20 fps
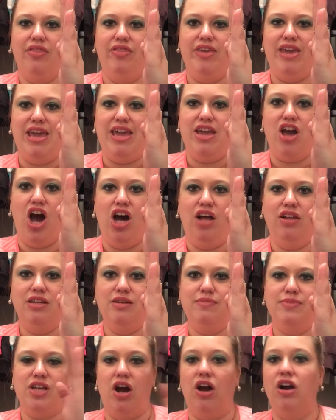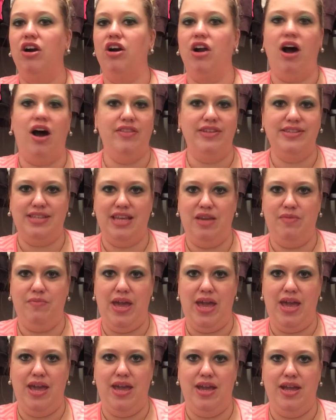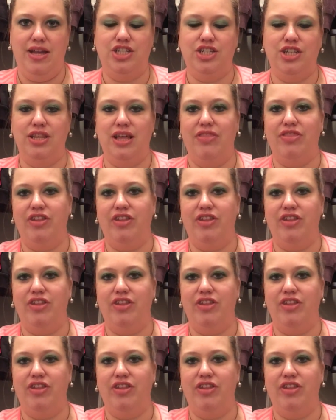the columns aren't on the same page.